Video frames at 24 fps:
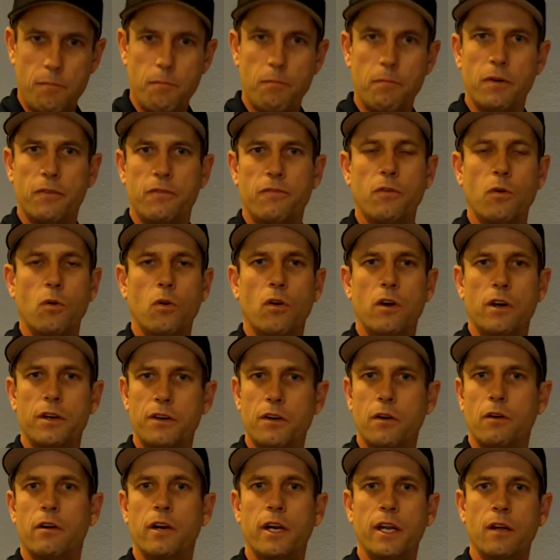before,
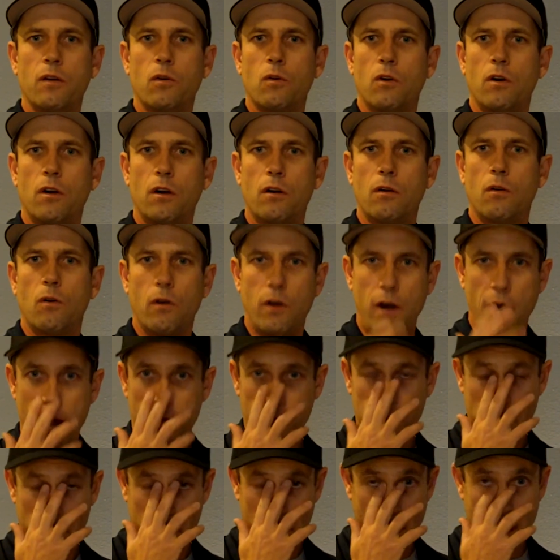during, or
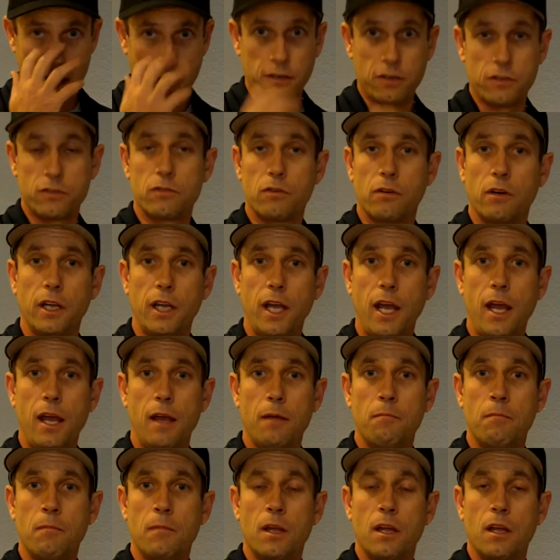after practice or a
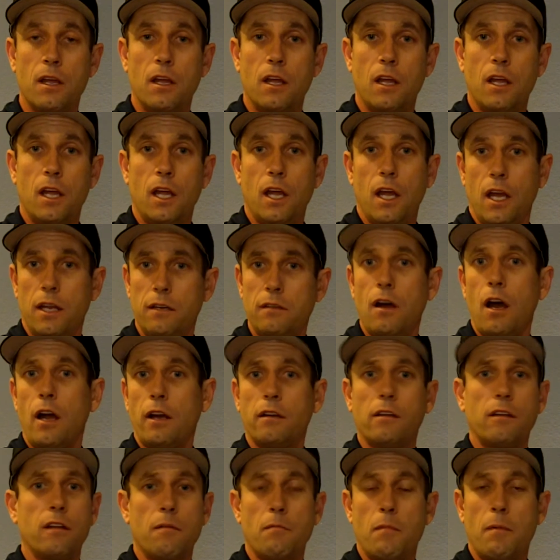game and talk
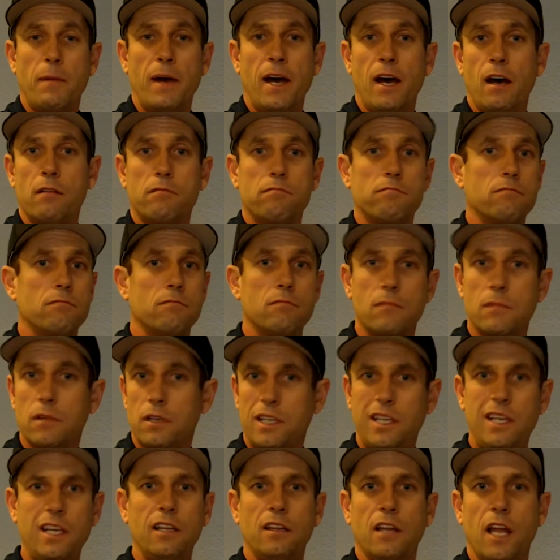to them about
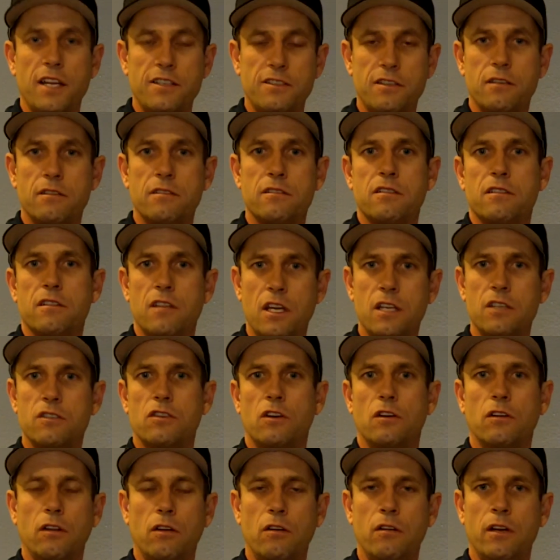key lessons, things
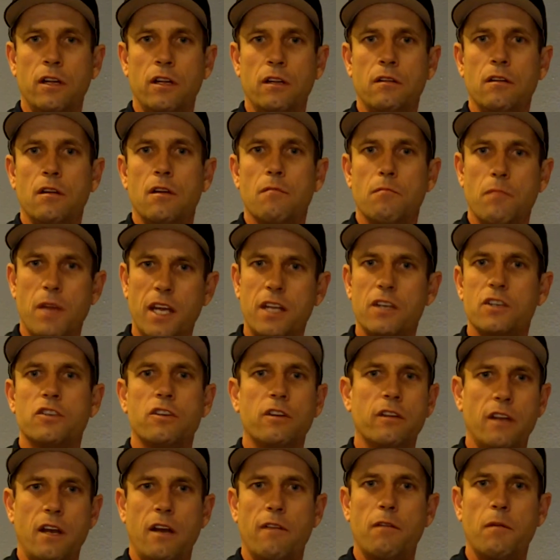they're learning, making
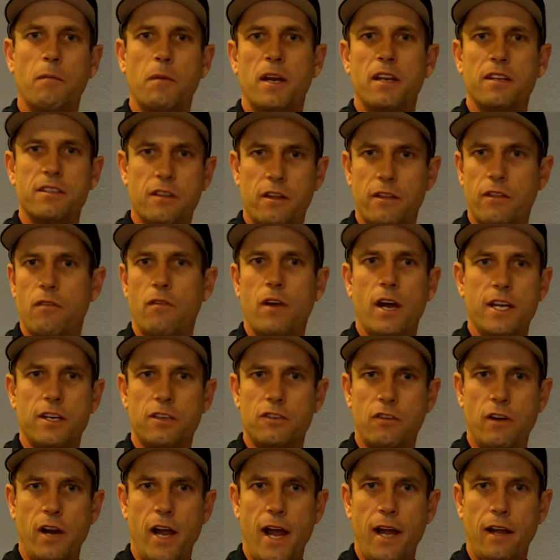sure that everybody's on the right
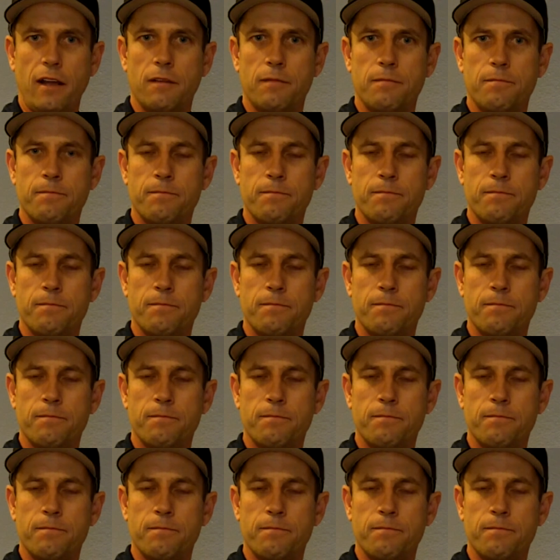track.